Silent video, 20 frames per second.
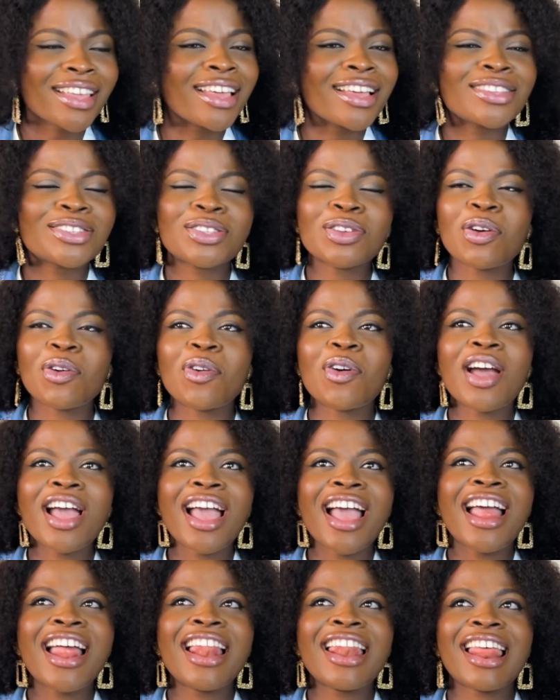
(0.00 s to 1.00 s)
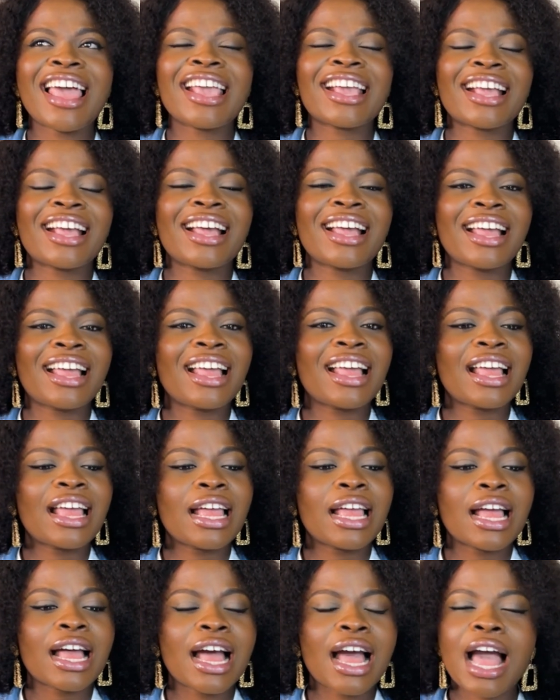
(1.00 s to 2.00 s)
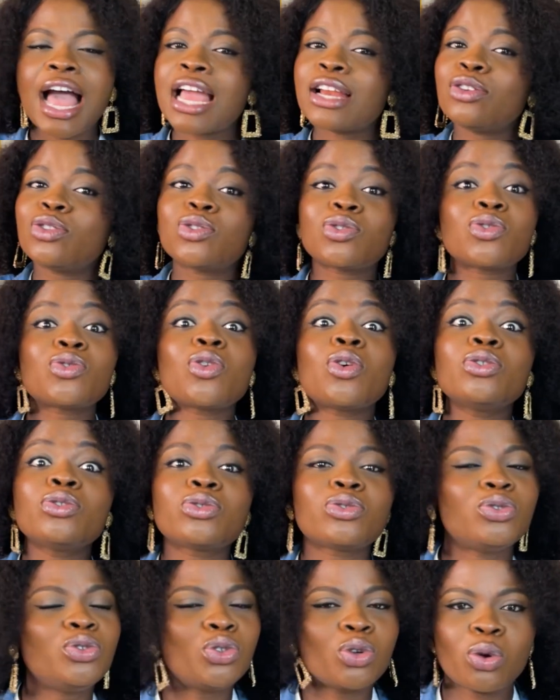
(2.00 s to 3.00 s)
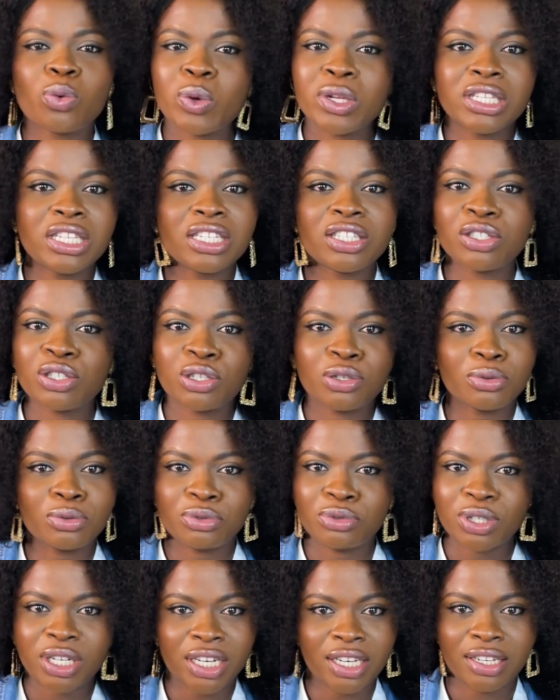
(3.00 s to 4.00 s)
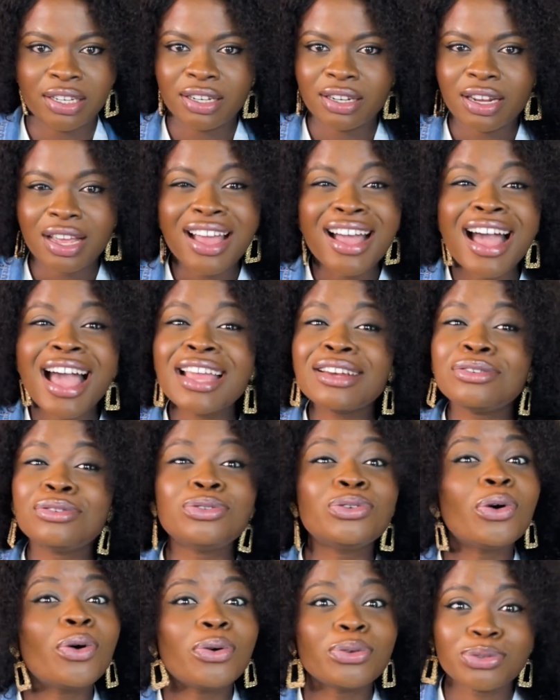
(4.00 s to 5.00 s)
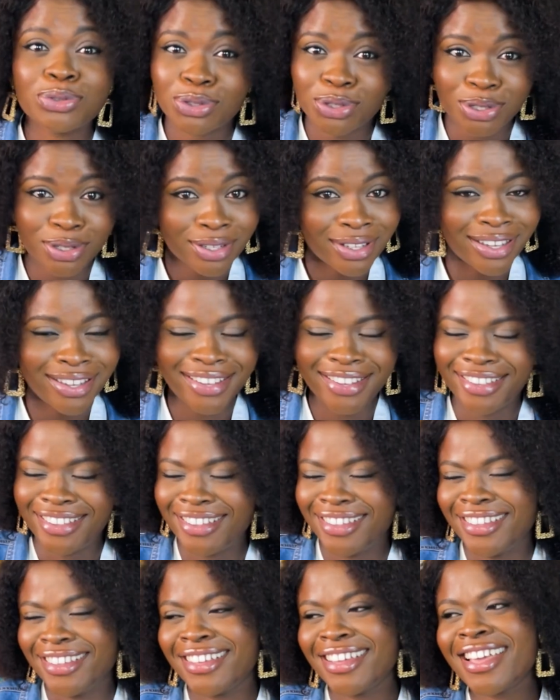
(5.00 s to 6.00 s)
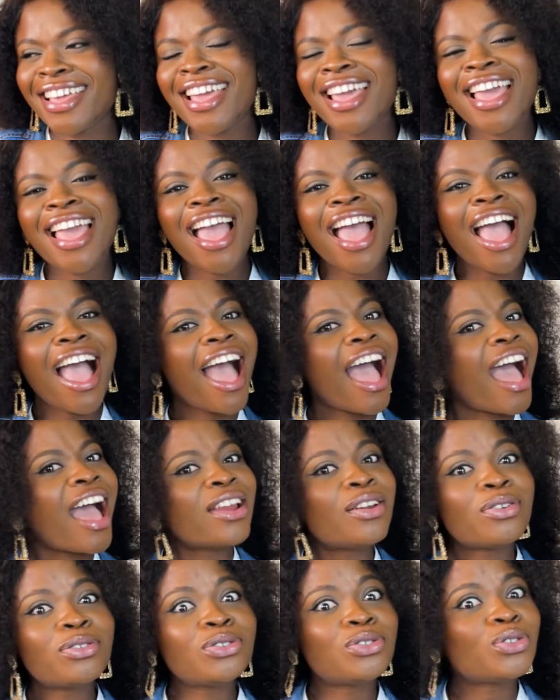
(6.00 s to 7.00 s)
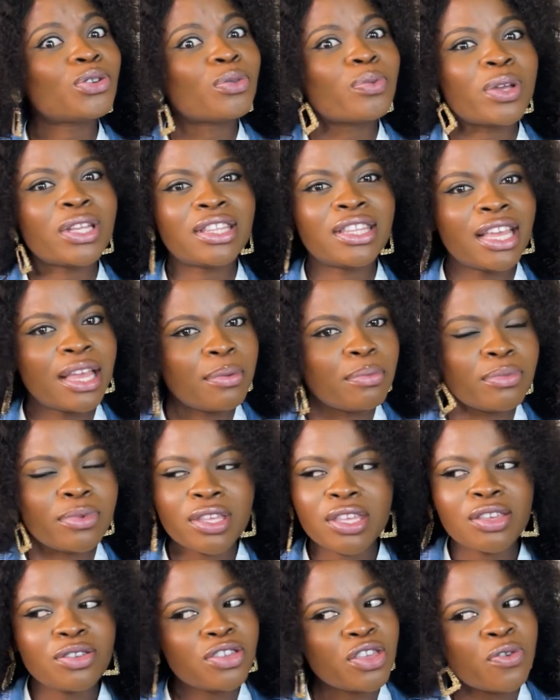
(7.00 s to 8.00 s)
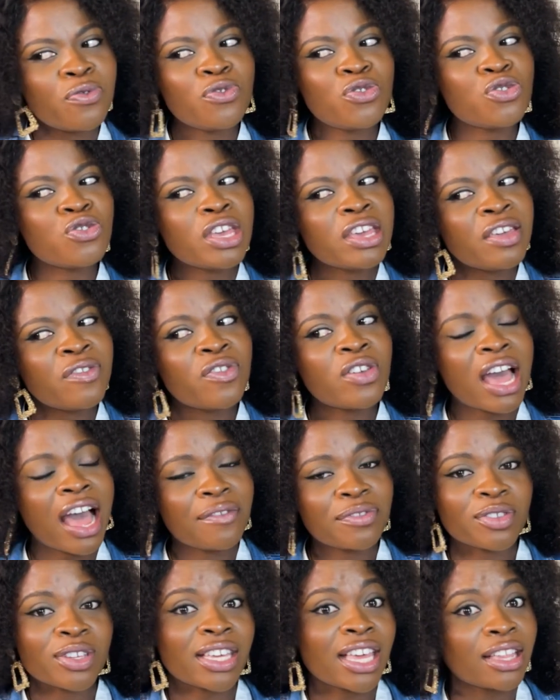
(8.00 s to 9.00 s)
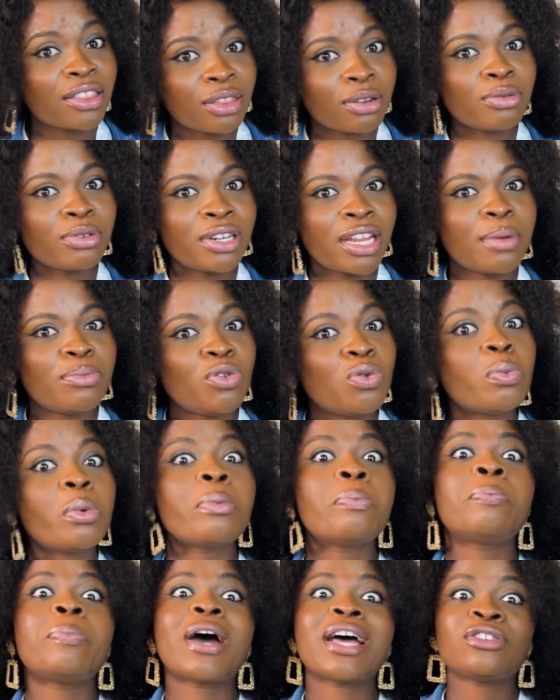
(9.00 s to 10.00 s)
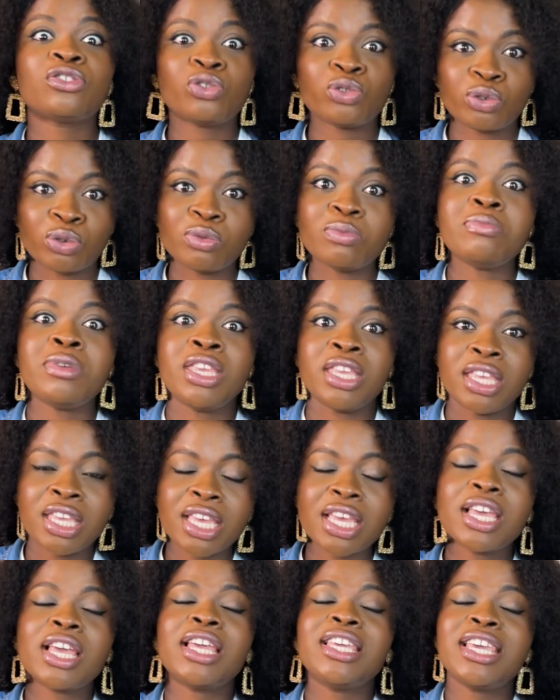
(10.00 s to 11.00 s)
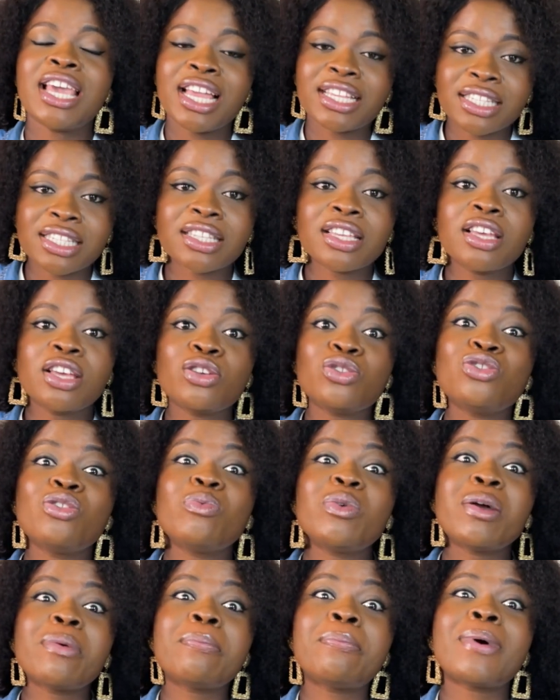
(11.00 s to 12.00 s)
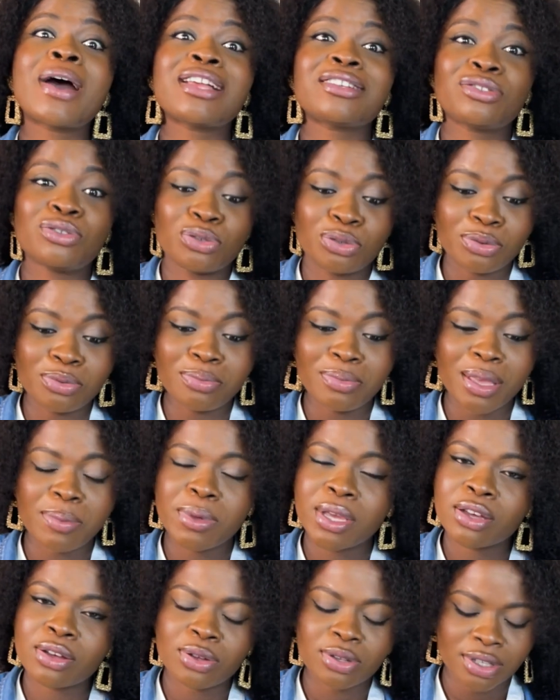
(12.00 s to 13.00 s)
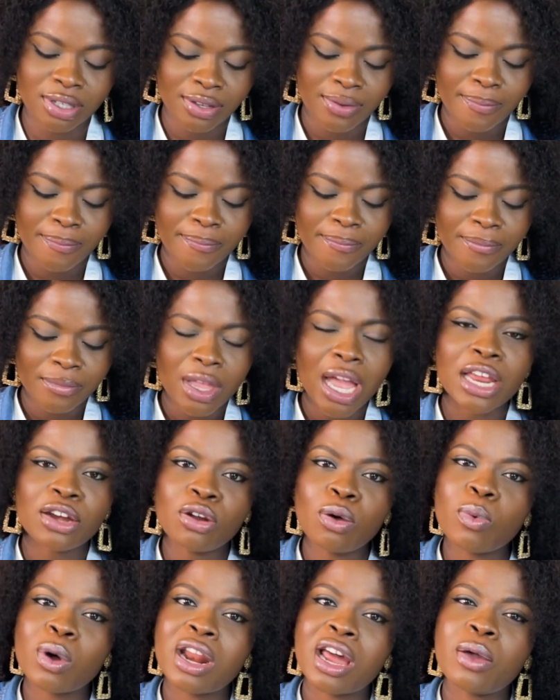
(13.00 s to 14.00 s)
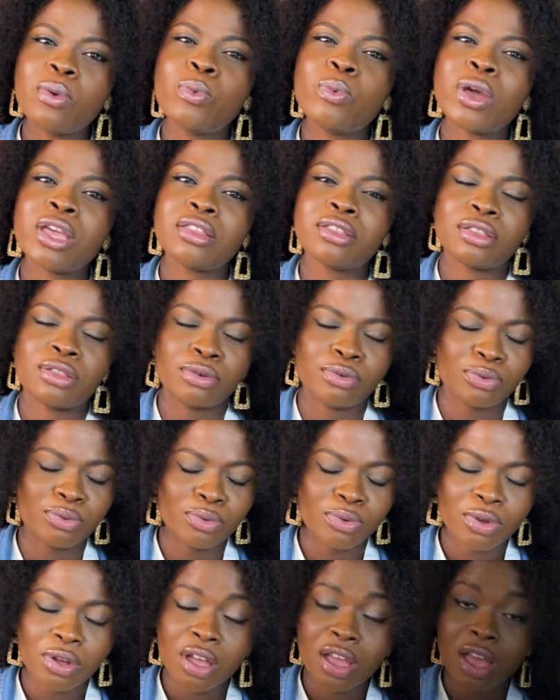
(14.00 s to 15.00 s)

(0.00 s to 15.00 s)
So like, I don't joke with these children. I don't. I don't joke with them. If you have to get through them, you will pass through me. Yes, you will pass through me because I know what I went through.